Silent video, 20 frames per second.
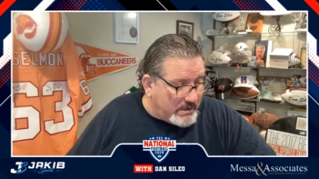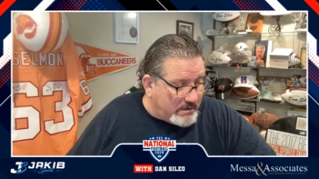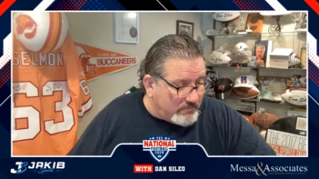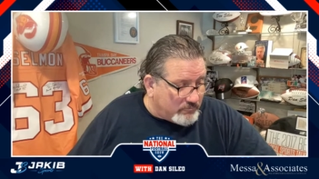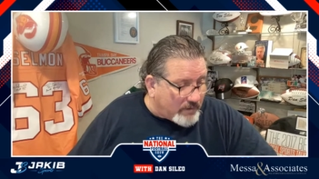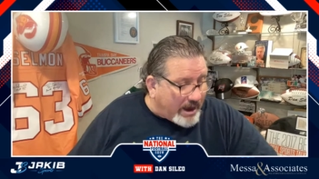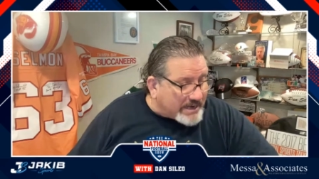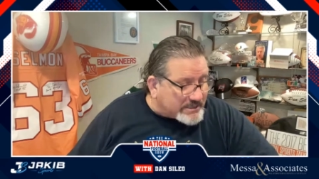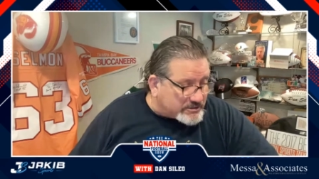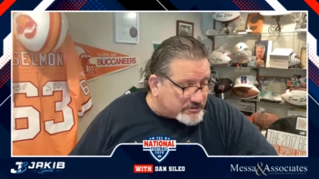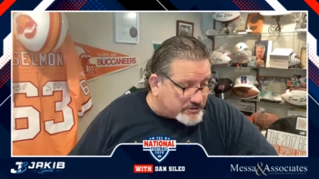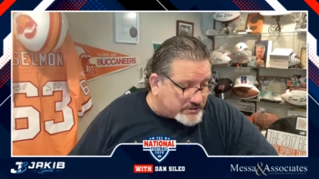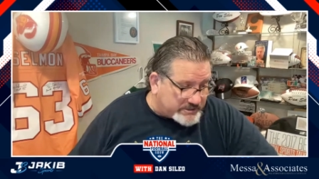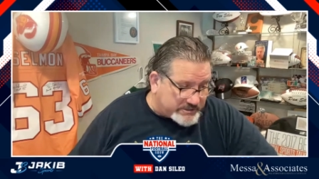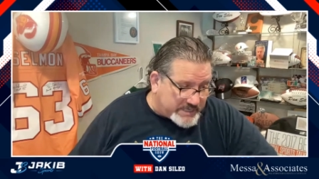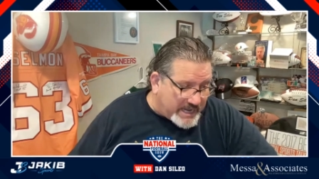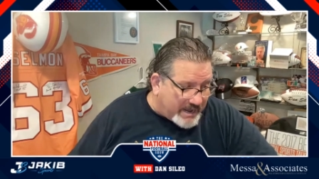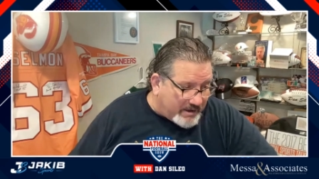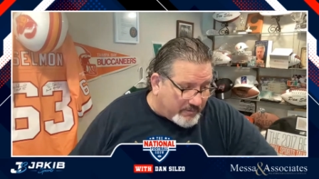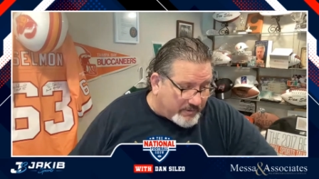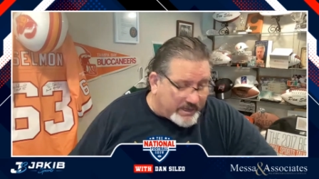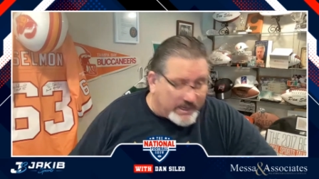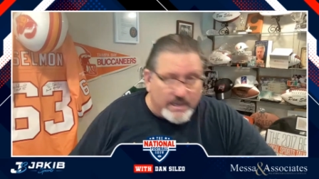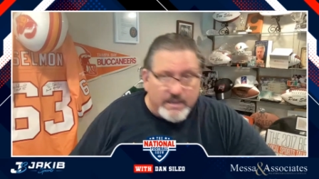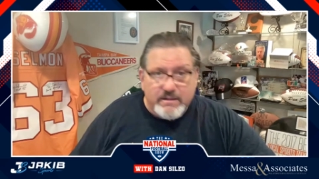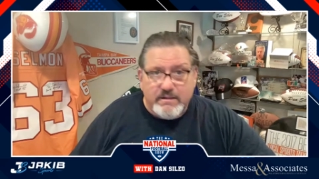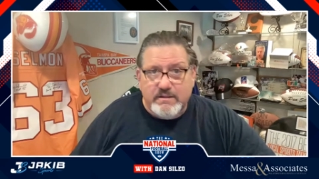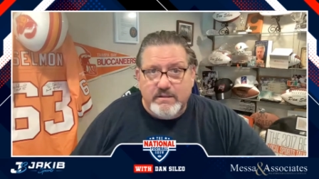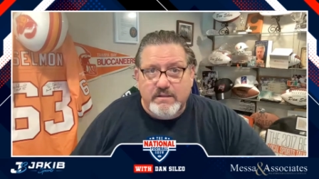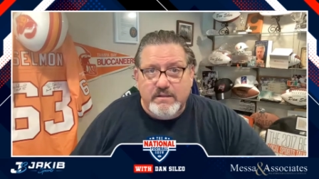Rodgers is now
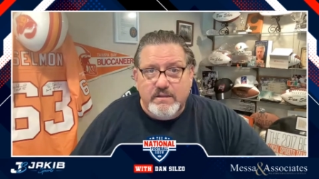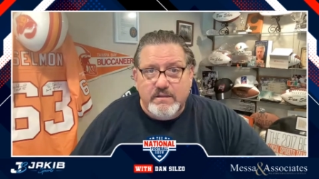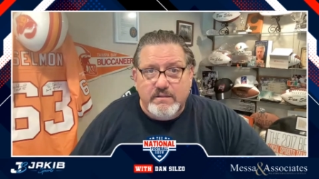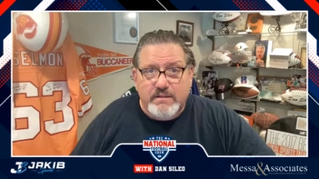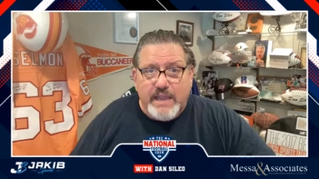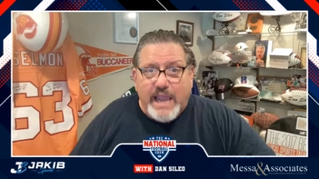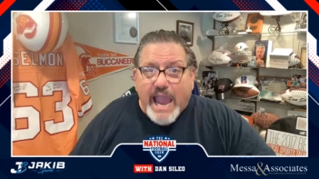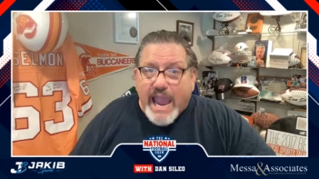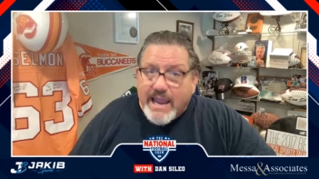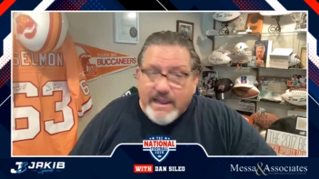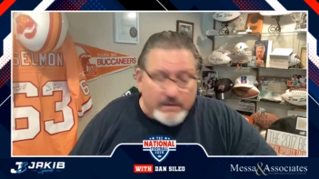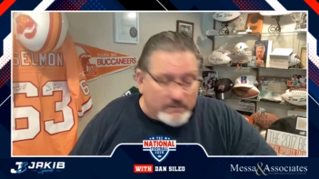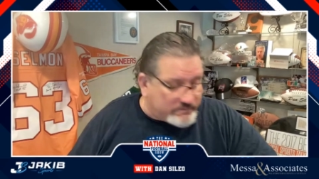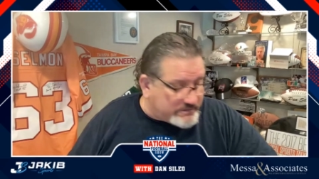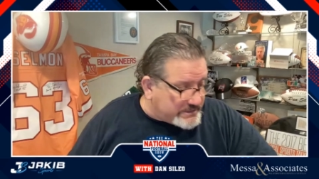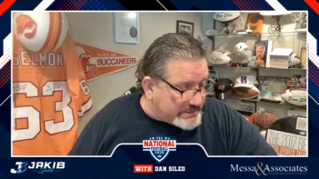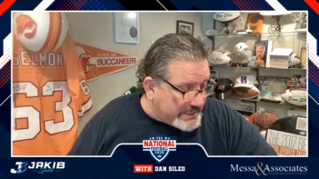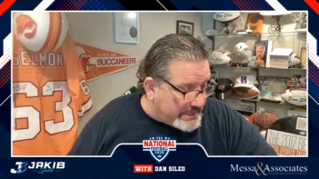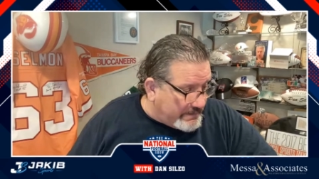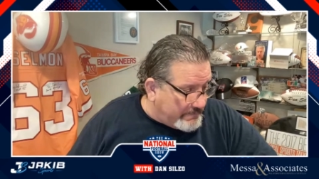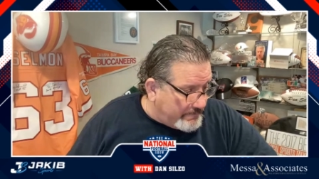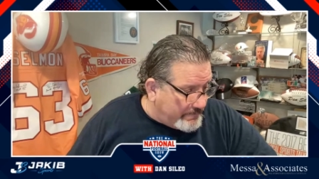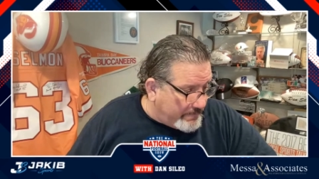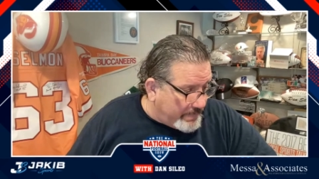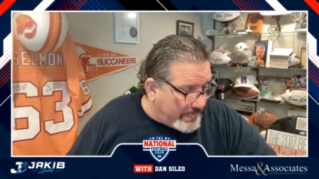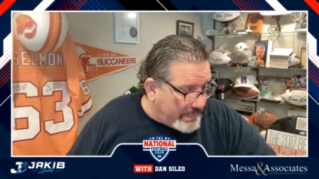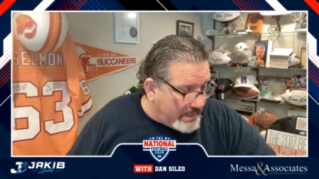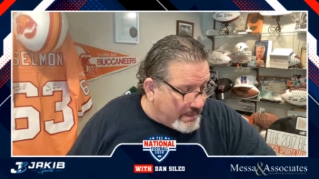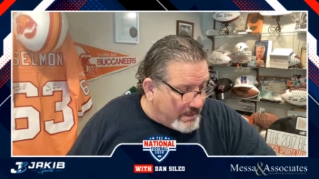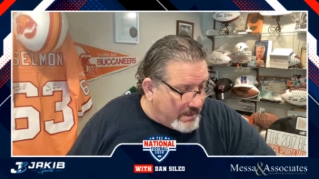in the AFC.
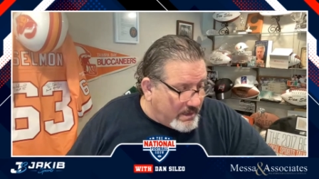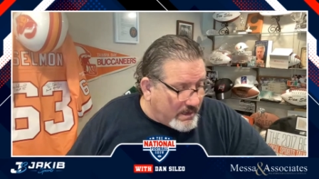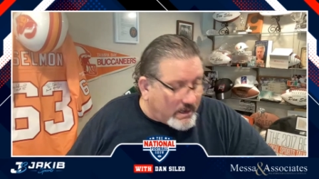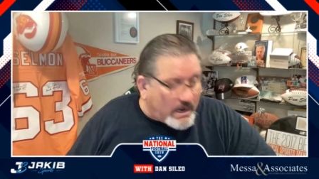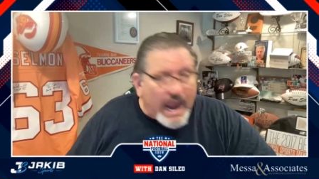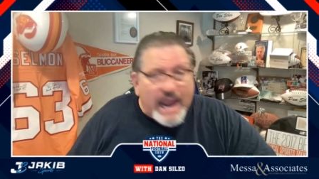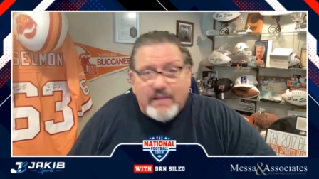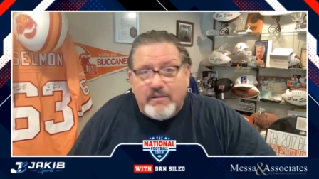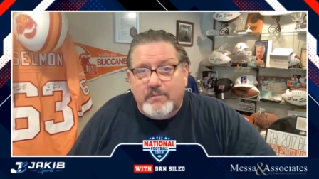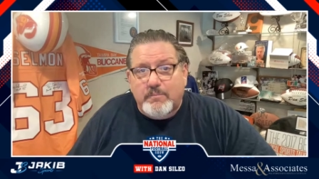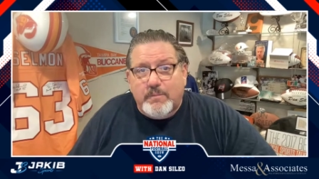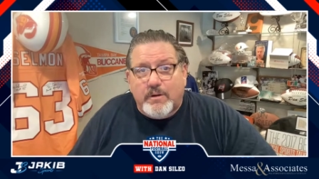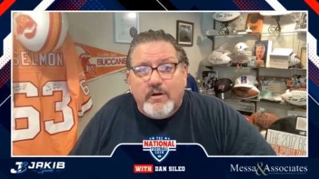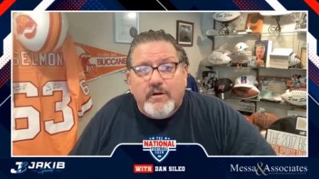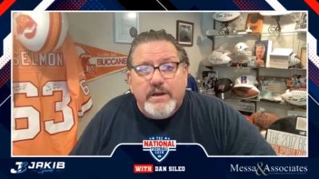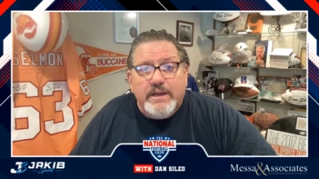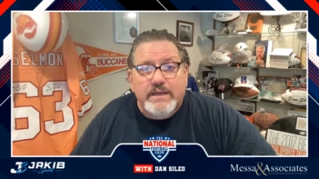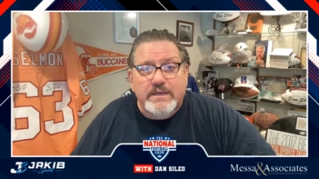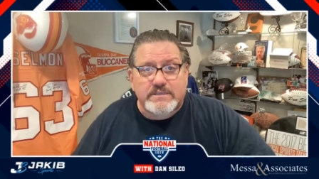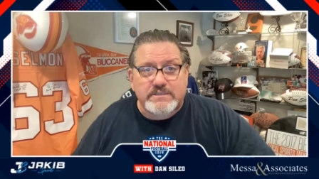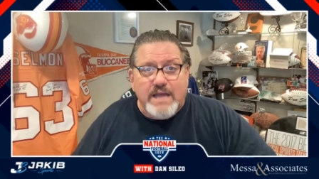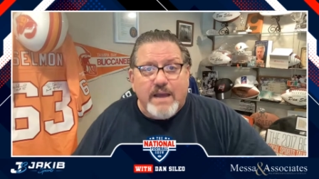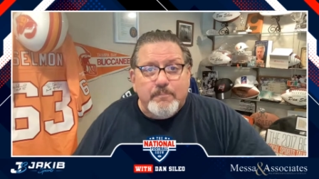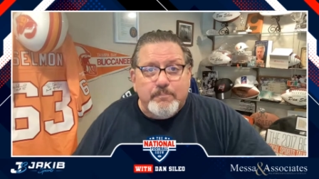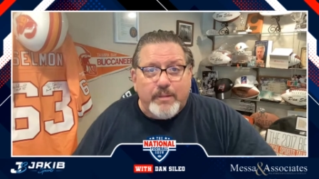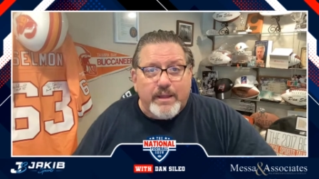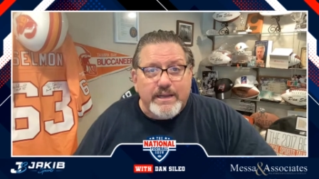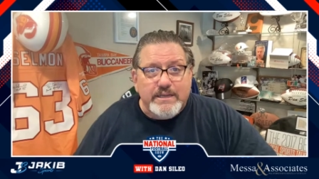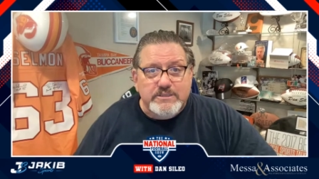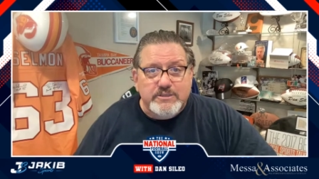Kyler Murray is not
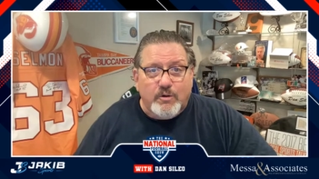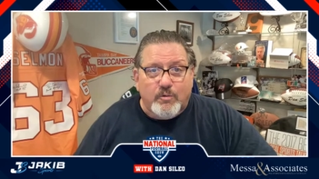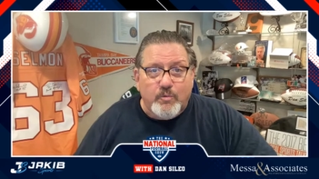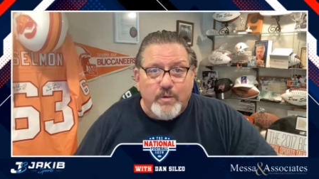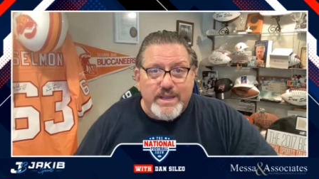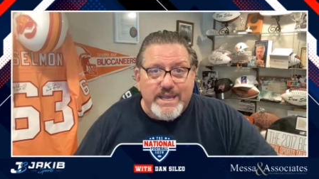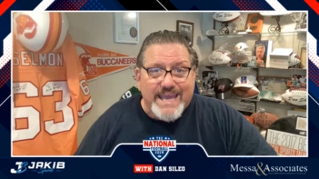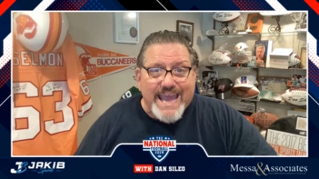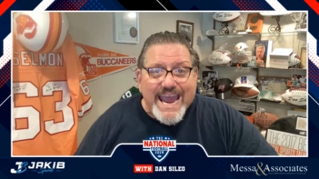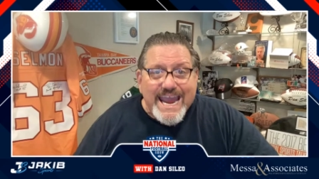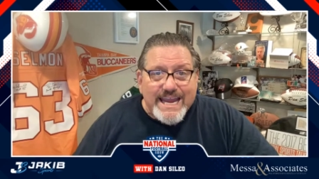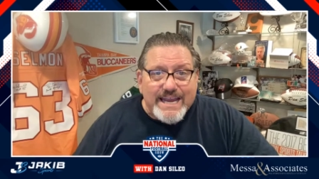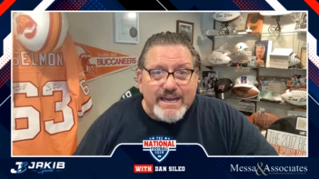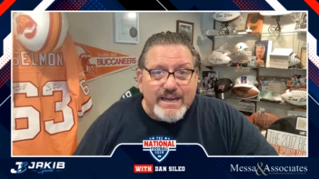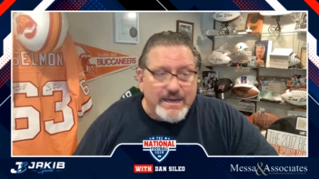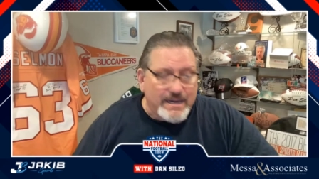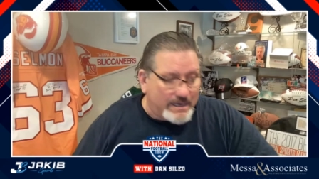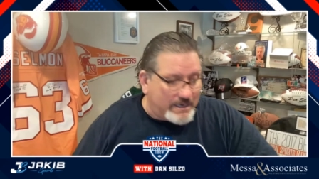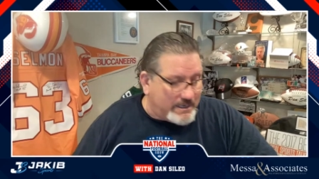playing until week eight.